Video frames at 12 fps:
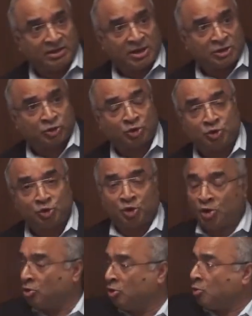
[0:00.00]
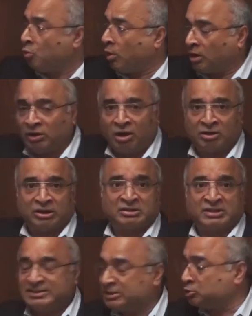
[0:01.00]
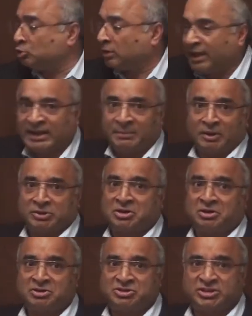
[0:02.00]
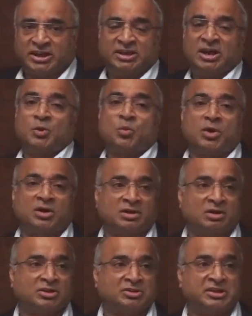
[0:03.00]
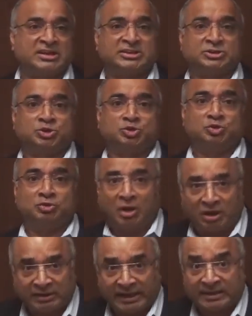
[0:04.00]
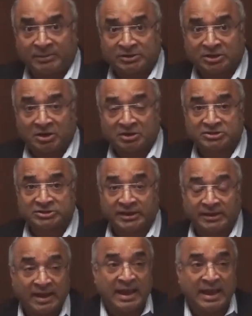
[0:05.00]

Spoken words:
So, you know what are the things that you like about the current state, what are the things that you do not like about the current state,